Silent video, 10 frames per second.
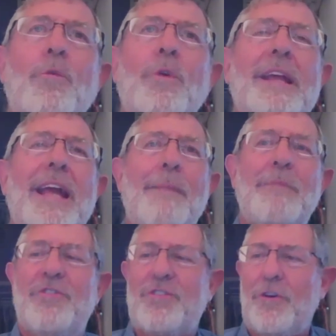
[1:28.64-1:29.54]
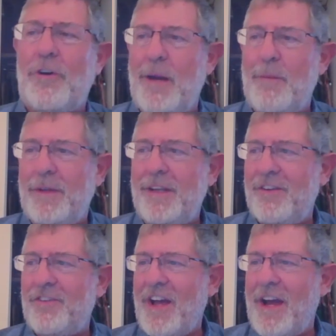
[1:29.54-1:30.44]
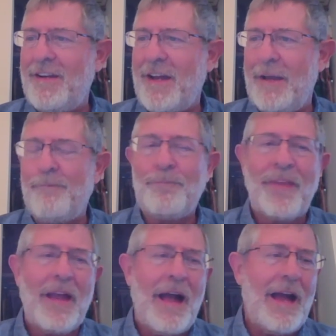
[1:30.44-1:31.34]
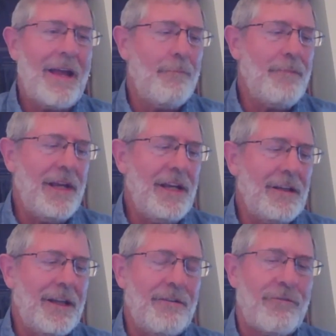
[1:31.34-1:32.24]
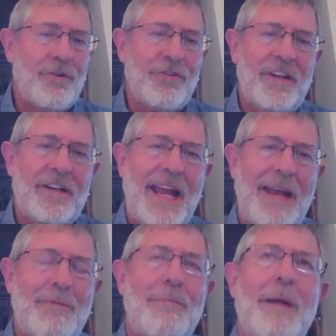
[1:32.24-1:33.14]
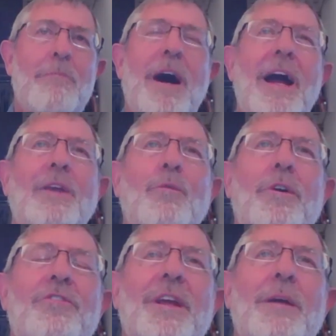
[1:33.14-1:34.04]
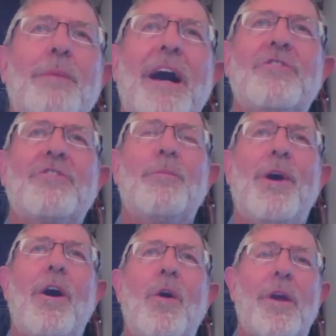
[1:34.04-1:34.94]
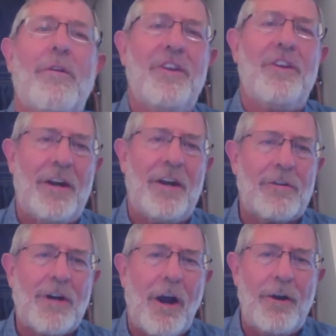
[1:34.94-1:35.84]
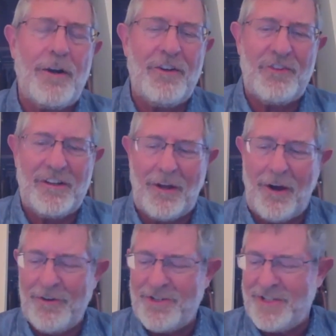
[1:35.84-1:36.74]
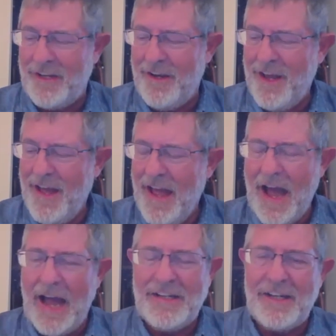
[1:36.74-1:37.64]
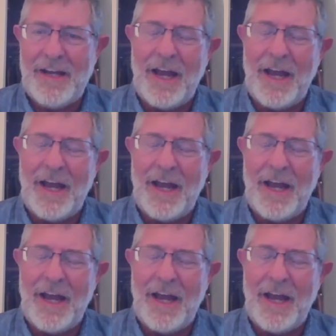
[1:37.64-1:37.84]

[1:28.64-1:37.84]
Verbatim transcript: really got me stirred up on the inside. And I immediately, the verse that came to my mind was the Apostle Paul, where he said, our heart is enlarged. And I